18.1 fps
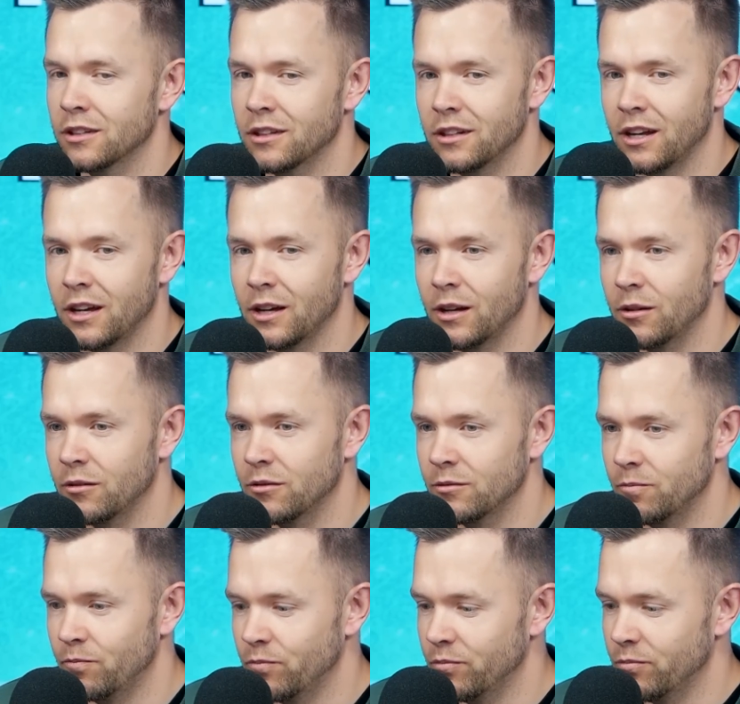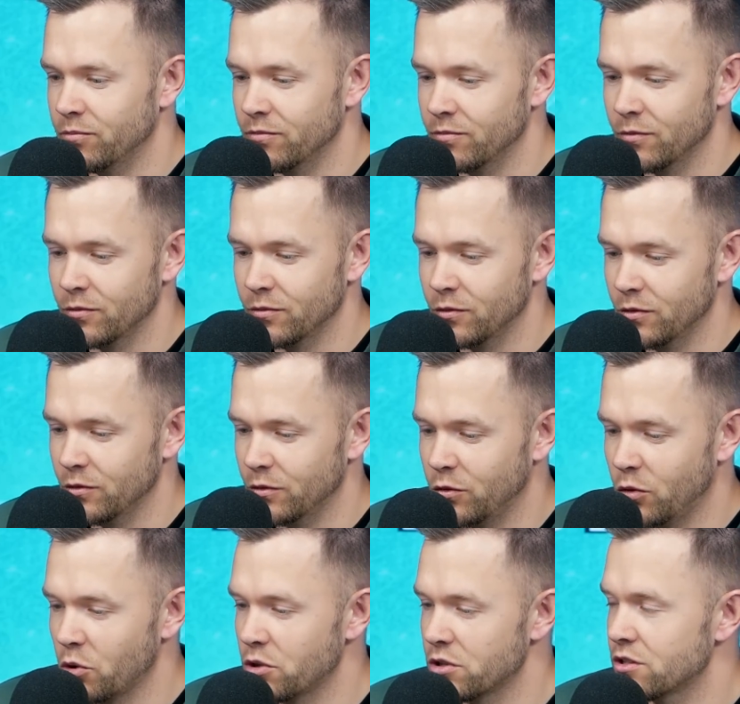in a
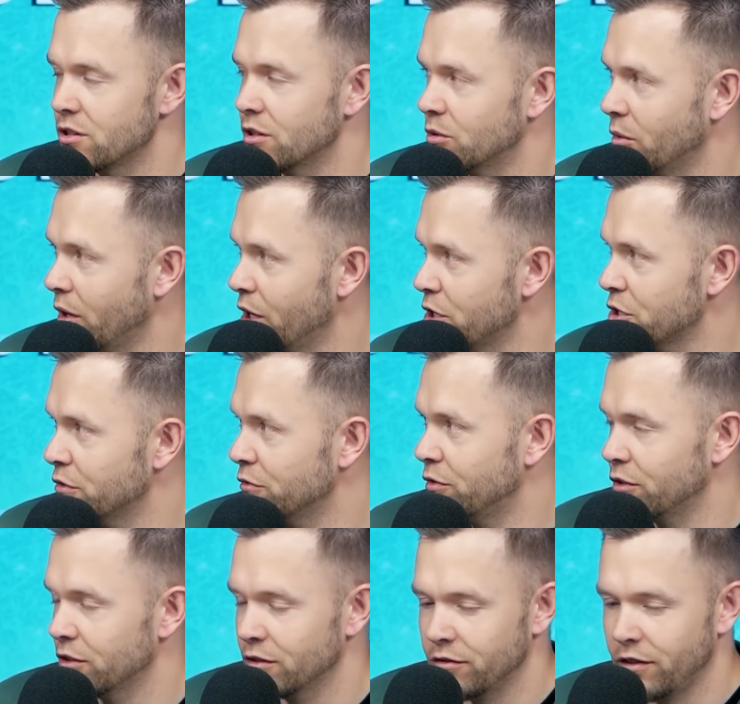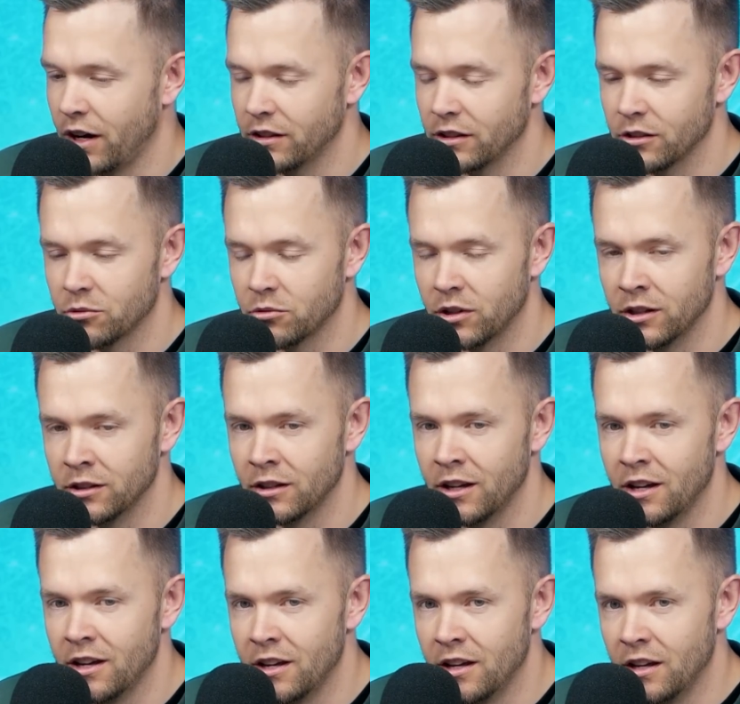worse situation for the final run,
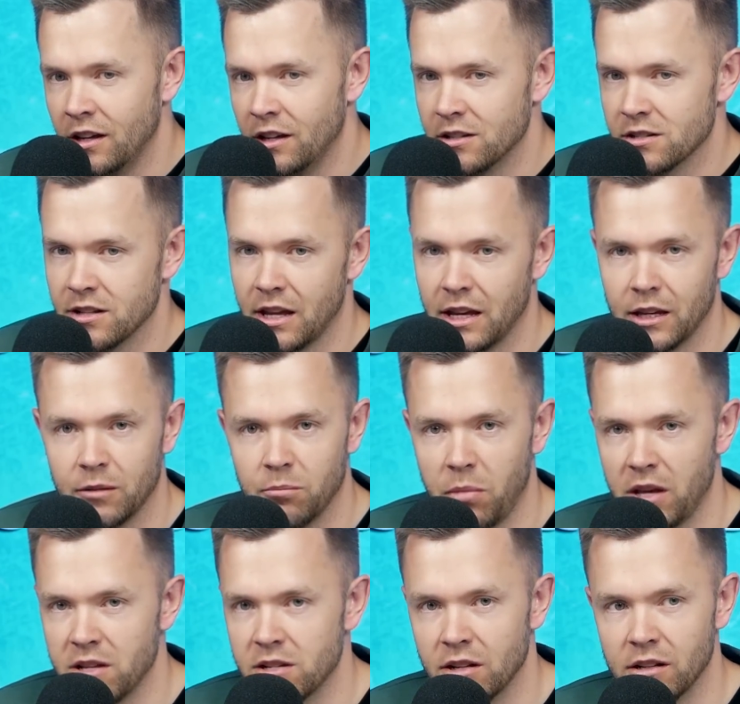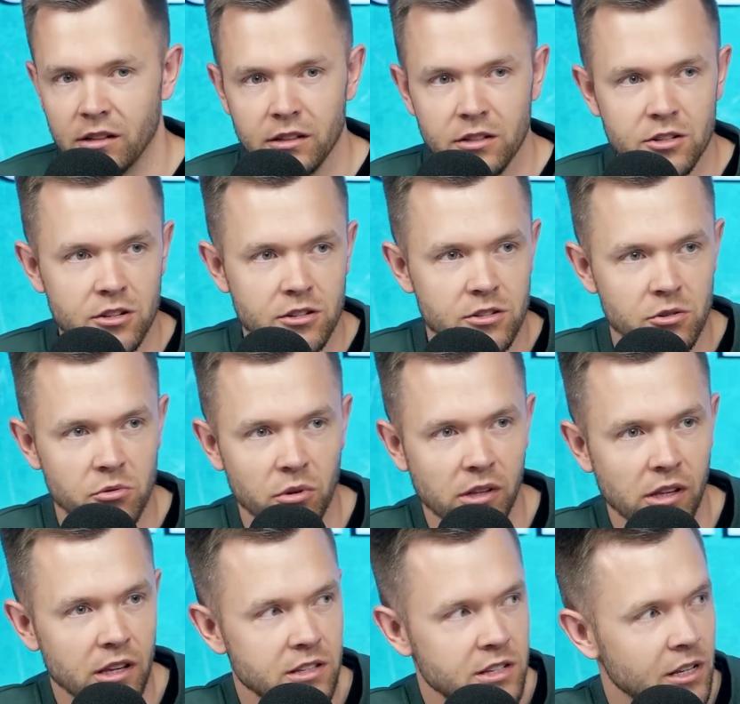is like basically just
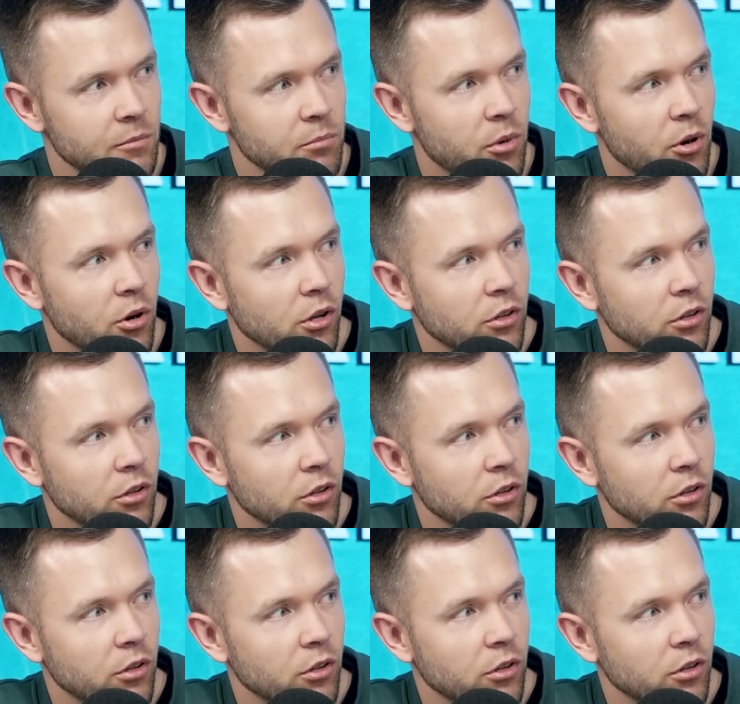releasing